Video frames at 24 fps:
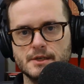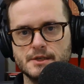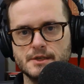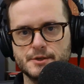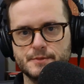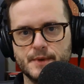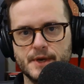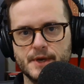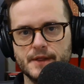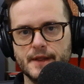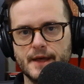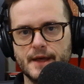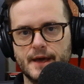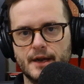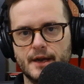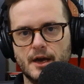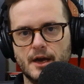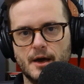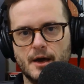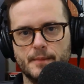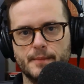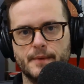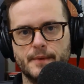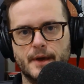spin that
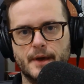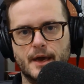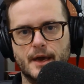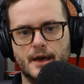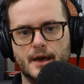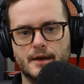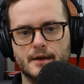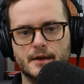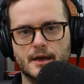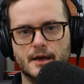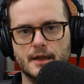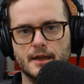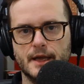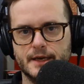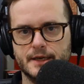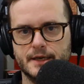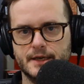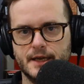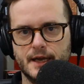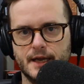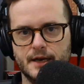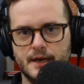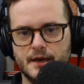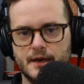up and collect
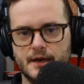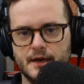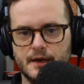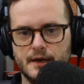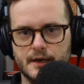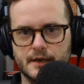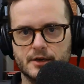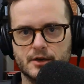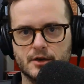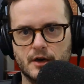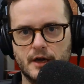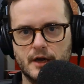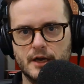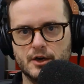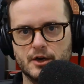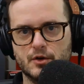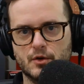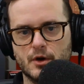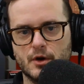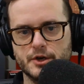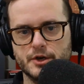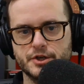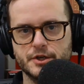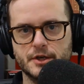data and
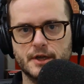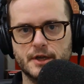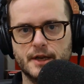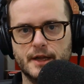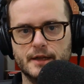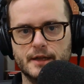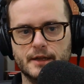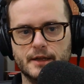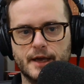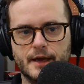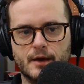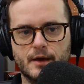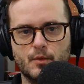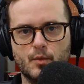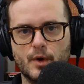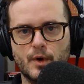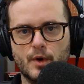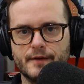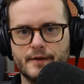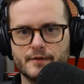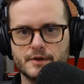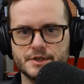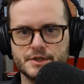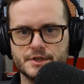crunch it at
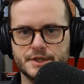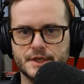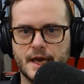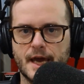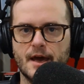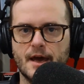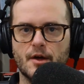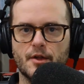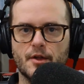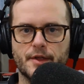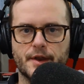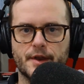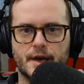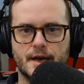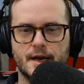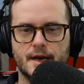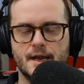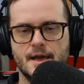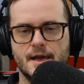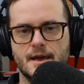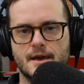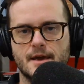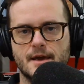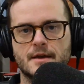whatever scale that I
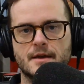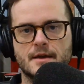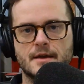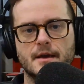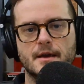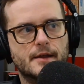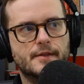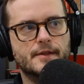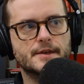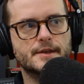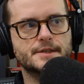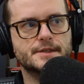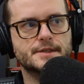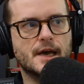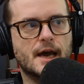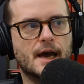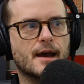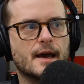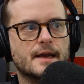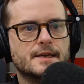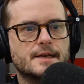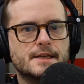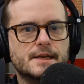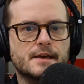need? And this
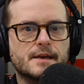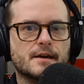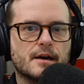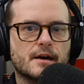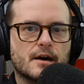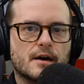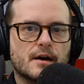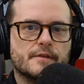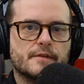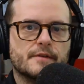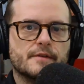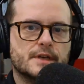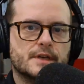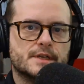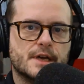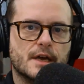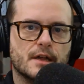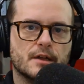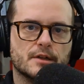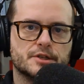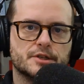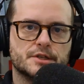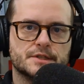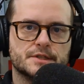idea of
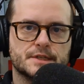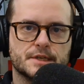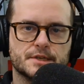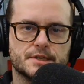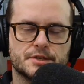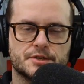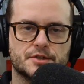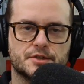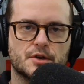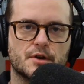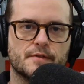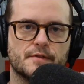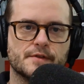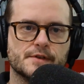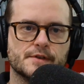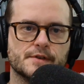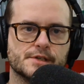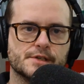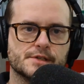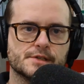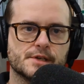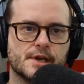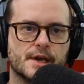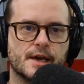intelligence as a
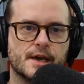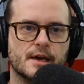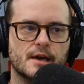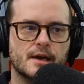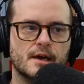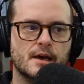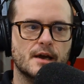service is like,